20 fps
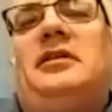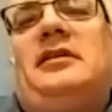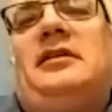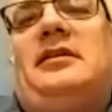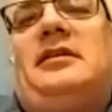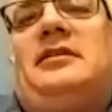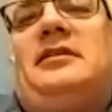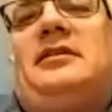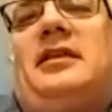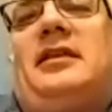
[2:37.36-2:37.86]

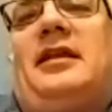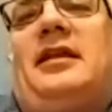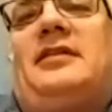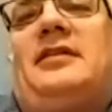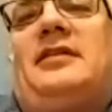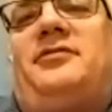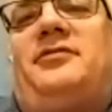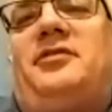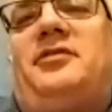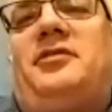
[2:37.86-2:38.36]

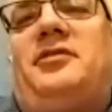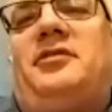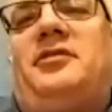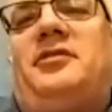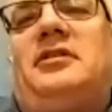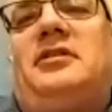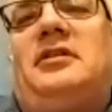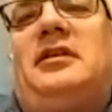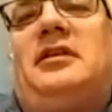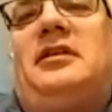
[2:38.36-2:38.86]
last 2
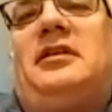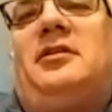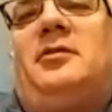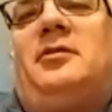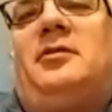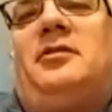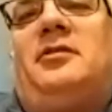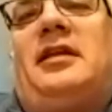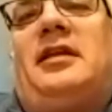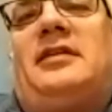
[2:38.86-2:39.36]

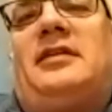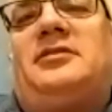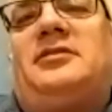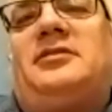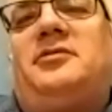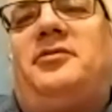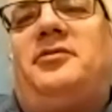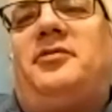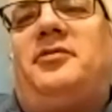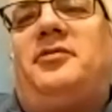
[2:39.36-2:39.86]

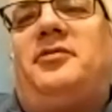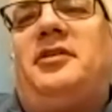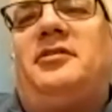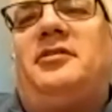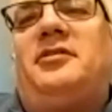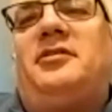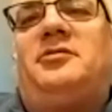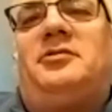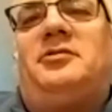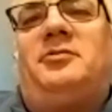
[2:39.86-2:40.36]
3
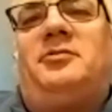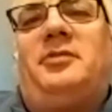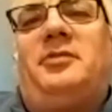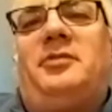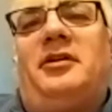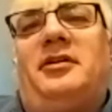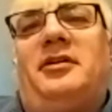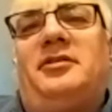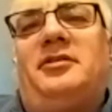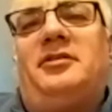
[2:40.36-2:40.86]
years, we
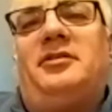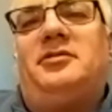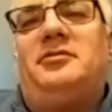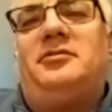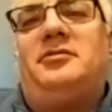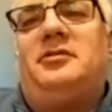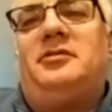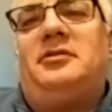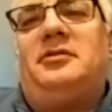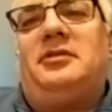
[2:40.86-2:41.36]
got
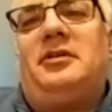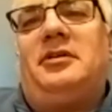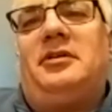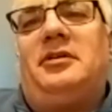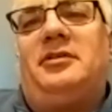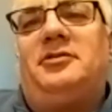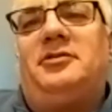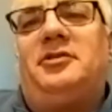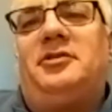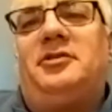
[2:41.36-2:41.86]
into
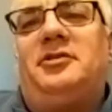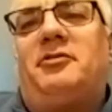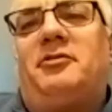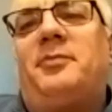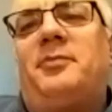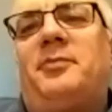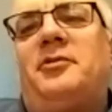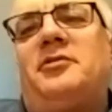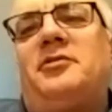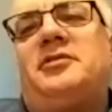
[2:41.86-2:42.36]
the
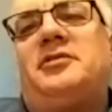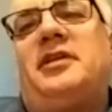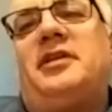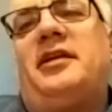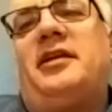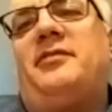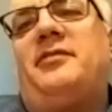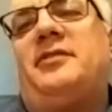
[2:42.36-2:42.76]
crypto side of it,